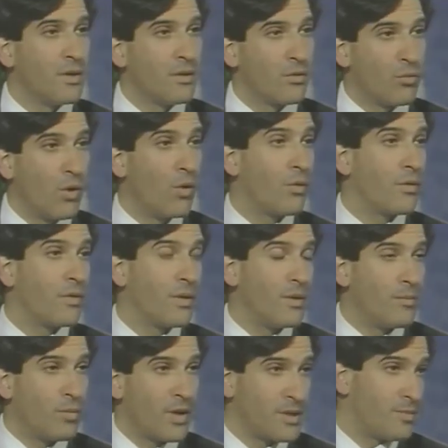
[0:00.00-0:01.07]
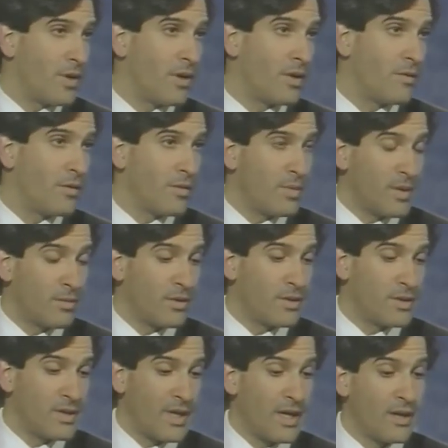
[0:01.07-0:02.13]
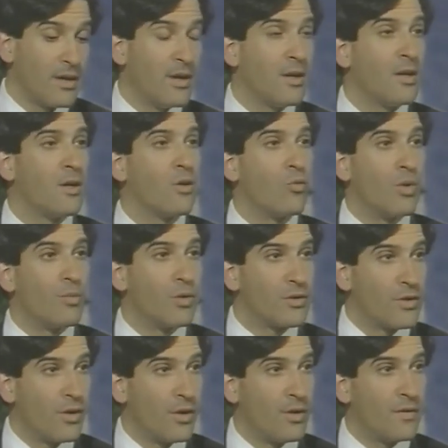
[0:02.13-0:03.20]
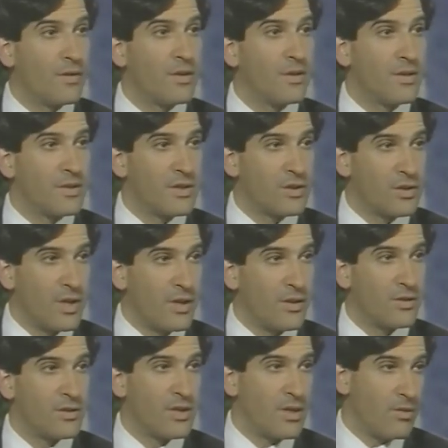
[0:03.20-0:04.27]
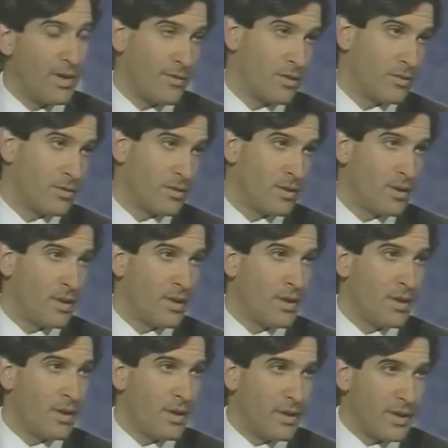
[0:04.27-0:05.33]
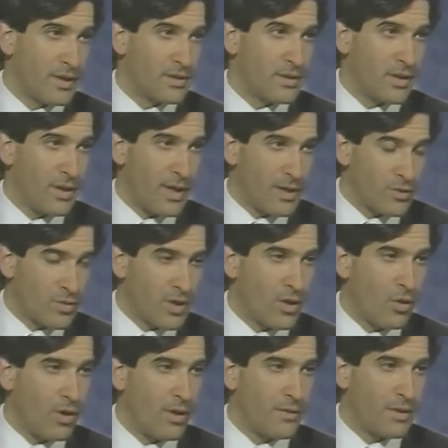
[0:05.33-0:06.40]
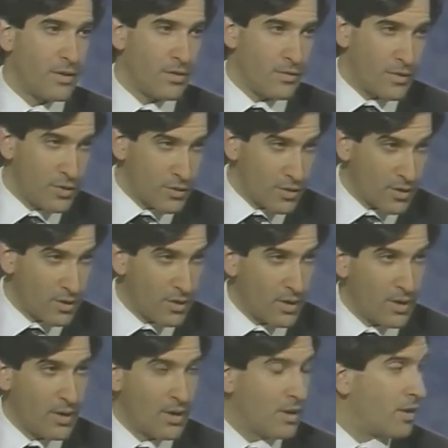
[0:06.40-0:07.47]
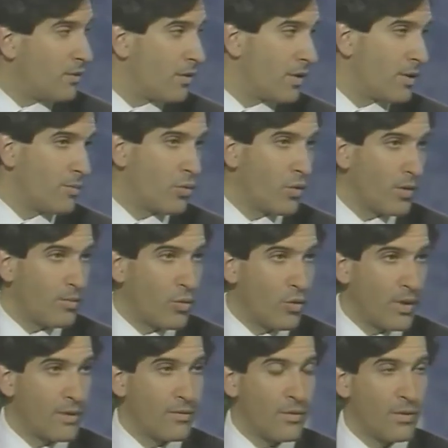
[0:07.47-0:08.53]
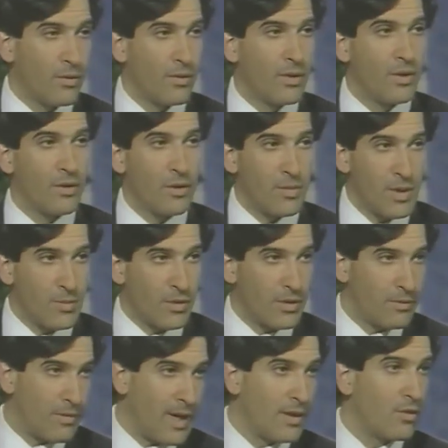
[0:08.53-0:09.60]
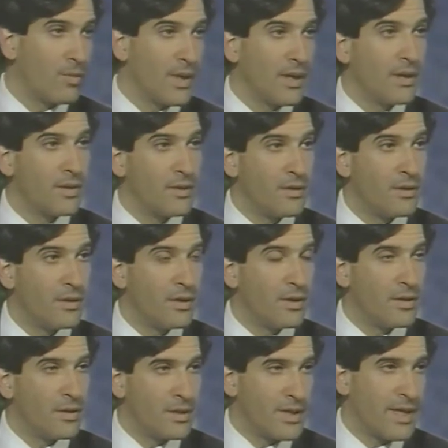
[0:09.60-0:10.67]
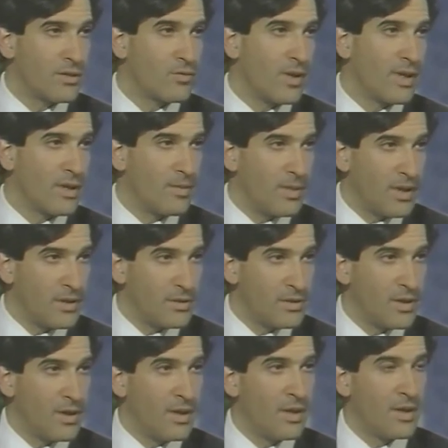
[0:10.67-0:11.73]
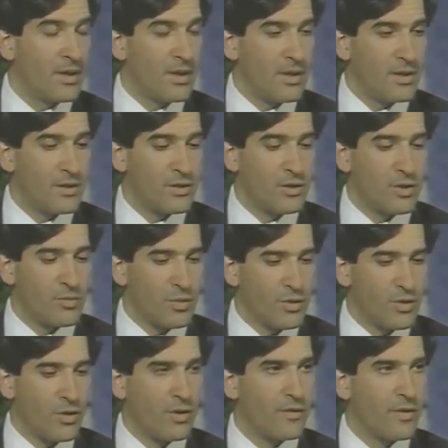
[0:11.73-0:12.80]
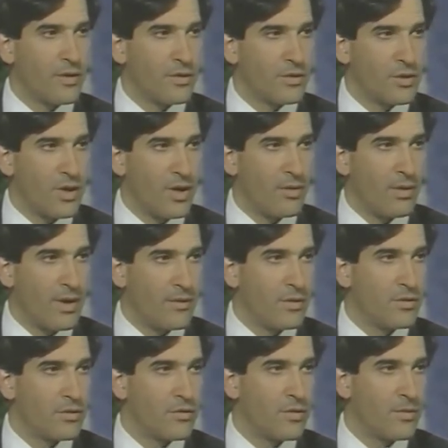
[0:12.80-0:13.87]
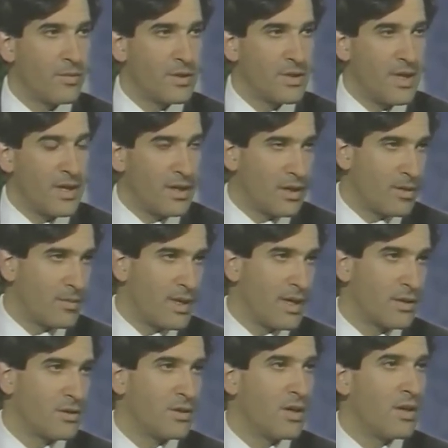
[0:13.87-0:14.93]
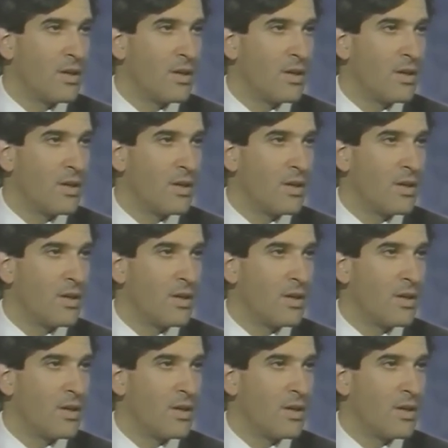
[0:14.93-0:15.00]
growth and prosperity for the people of the state. We preserved the shared city revenues. And that's, as we go off into the future, a very important point for the people that follow me and the tax writing committees is to preserve those shared revenues from the state income tax